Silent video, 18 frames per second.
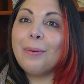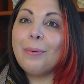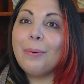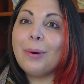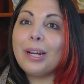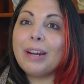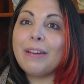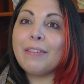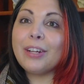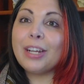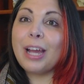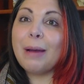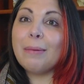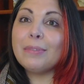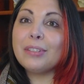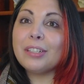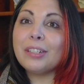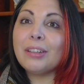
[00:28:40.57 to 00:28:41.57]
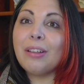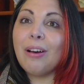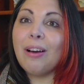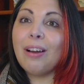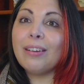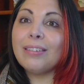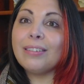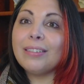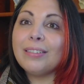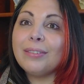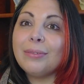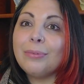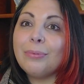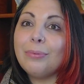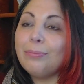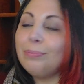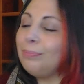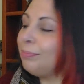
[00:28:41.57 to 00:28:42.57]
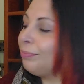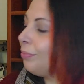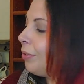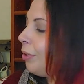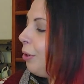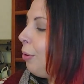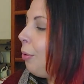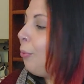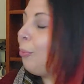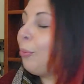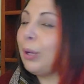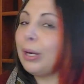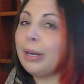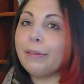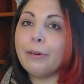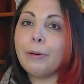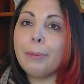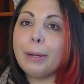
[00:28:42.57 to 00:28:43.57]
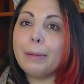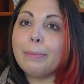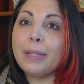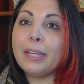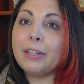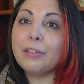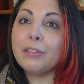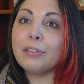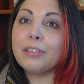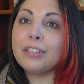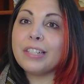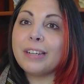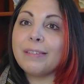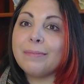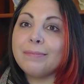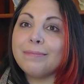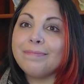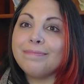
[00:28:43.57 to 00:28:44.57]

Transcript: whatever comes along, whatever might be interesting.